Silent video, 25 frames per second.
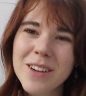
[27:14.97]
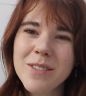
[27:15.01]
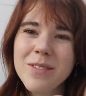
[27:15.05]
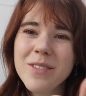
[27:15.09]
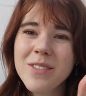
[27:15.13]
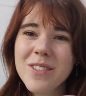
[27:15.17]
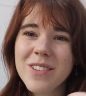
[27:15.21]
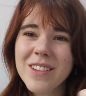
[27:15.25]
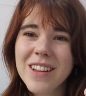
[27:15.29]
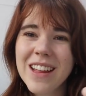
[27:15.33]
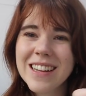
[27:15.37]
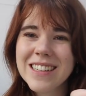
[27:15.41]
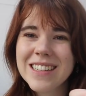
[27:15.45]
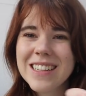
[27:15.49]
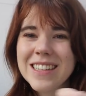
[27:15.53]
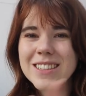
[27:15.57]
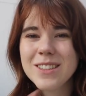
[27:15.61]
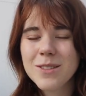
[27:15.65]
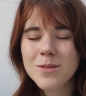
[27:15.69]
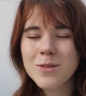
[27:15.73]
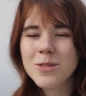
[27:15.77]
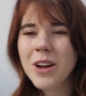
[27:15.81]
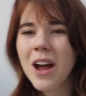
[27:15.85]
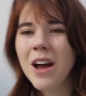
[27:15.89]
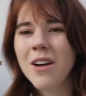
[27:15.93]
it up if you liked it,
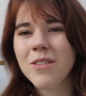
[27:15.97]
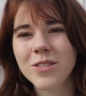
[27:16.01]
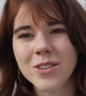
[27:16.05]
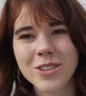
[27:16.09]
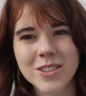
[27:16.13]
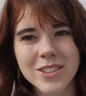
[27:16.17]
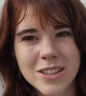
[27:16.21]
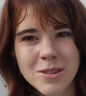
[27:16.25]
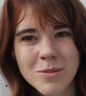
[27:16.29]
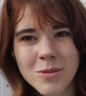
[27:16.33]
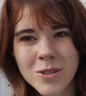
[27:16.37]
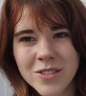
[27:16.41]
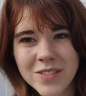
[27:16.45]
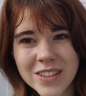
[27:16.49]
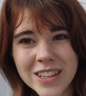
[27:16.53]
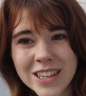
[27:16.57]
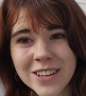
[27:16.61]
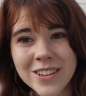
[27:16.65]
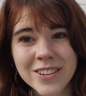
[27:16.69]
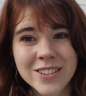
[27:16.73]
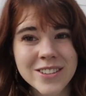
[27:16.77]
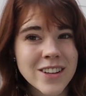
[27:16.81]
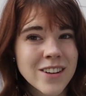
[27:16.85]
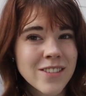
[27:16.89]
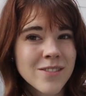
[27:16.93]
subscribe if you want to see more
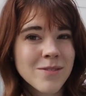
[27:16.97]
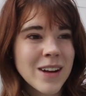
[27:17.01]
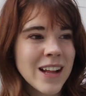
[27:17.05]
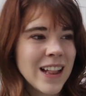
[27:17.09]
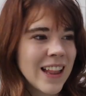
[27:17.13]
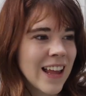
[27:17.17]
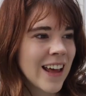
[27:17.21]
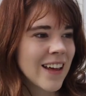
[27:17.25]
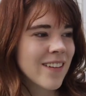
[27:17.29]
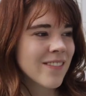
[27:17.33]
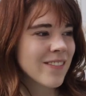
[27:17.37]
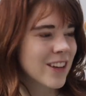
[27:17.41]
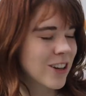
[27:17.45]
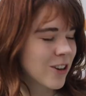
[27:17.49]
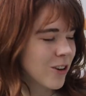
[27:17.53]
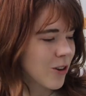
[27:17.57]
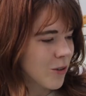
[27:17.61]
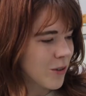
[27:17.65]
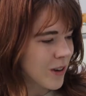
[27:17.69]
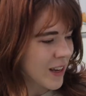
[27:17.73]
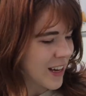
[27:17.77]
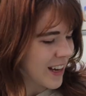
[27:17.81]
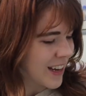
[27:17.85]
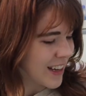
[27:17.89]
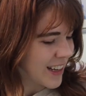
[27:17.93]
videos of my life in
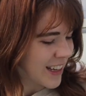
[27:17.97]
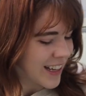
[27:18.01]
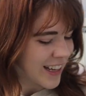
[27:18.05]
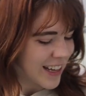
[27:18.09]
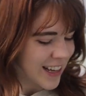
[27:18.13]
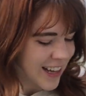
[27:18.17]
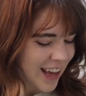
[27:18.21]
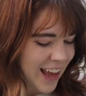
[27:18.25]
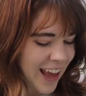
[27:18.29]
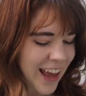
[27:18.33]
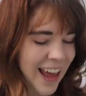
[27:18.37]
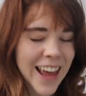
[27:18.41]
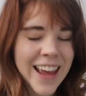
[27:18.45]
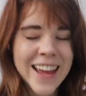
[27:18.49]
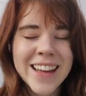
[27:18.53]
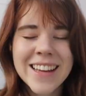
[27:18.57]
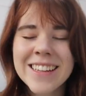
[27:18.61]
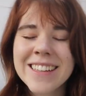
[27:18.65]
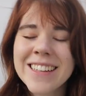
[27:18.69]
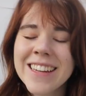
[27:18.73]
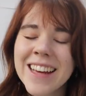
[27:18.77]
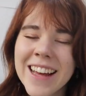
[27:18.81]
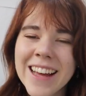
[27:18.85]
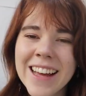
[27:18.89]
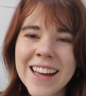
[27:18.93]
Korea,
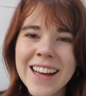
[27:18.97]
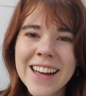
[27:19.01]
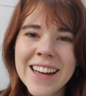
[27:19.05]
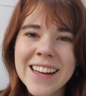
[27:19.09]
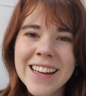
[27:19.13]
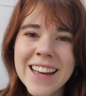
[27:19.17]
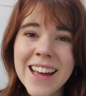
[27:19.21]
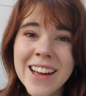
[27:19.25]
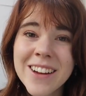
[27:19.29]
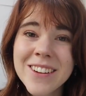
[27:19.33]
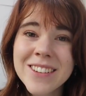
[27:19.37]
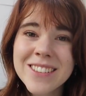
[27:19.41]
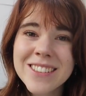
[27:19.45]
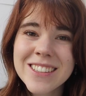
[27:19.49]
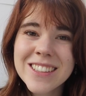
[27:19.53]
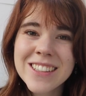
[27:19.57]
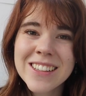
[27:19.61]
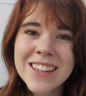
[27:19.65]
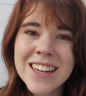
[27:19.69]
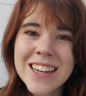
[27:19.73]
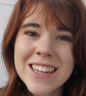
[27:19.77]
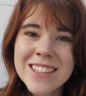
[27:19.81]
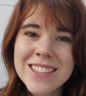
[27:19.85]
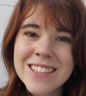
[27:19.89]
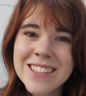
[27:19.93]
and yeah, I will see
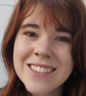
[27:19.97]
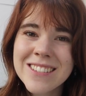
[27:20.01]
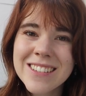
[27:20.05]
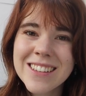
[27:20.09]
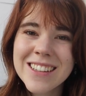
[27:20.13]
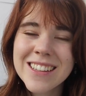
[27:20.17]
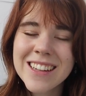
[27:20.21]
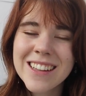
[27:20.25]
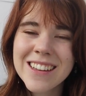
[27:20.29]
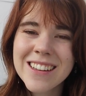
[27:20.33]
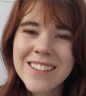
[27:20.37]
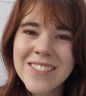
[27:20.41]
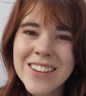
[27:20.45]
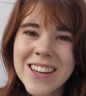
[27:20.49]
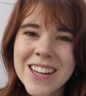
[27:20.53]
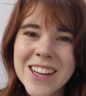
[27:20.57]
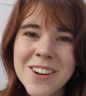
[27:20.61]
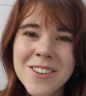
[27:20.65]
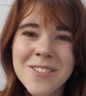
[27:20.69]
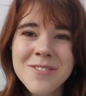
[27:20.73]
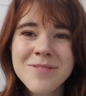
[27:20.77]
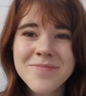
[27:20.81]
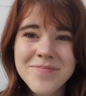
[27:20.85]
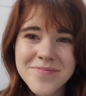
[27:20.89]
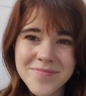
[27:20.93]
you guys soon with another
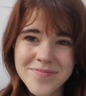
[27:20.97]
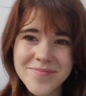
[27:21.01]
video.